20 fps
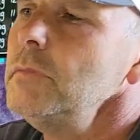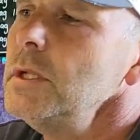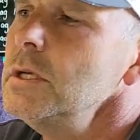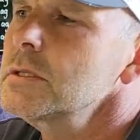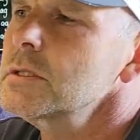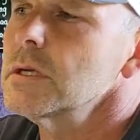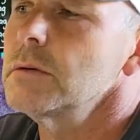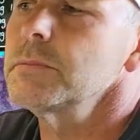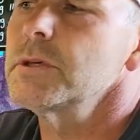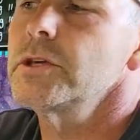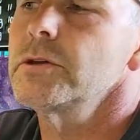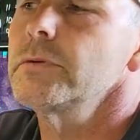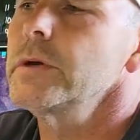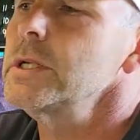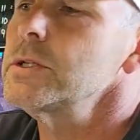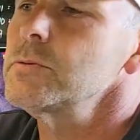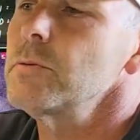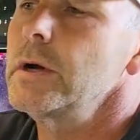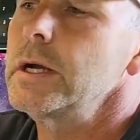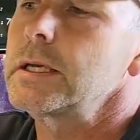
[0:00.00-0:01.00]
Some
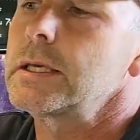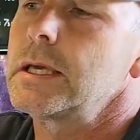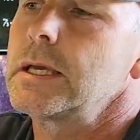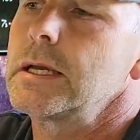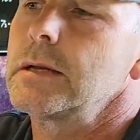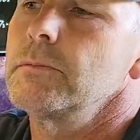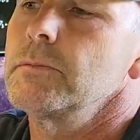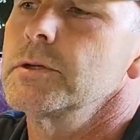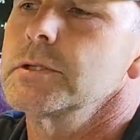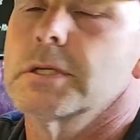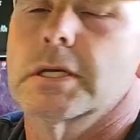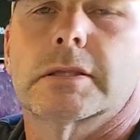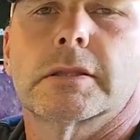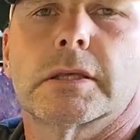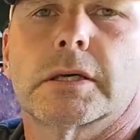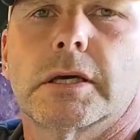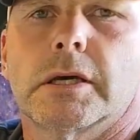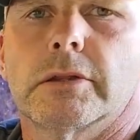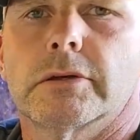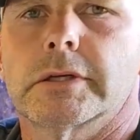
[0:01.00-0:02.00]
QHY cameras, like the
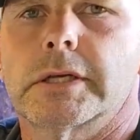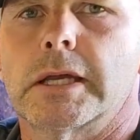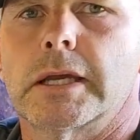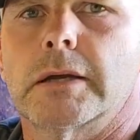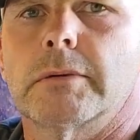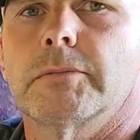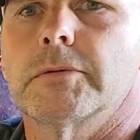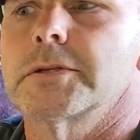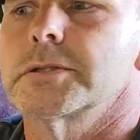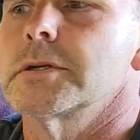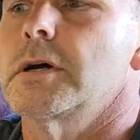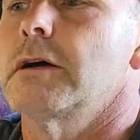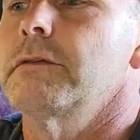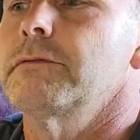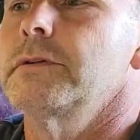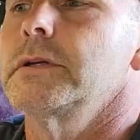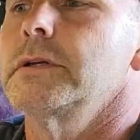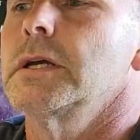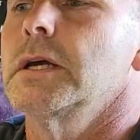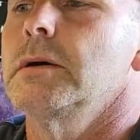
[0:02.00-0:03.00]
color cameras,
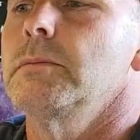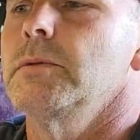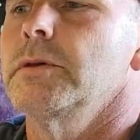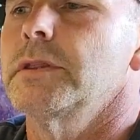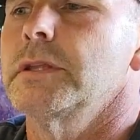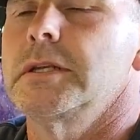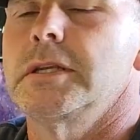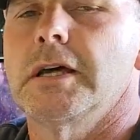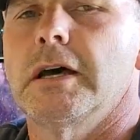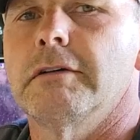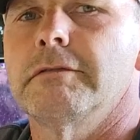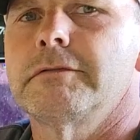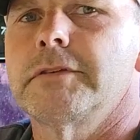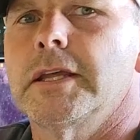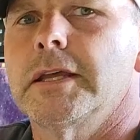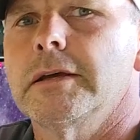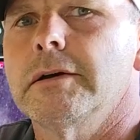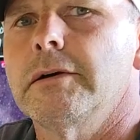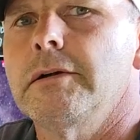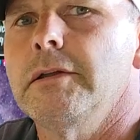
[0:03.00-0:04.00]
often come with a
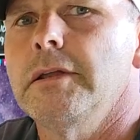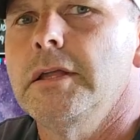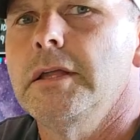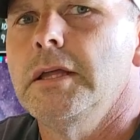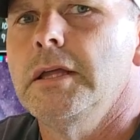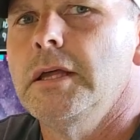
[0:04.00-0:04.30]
dovetail,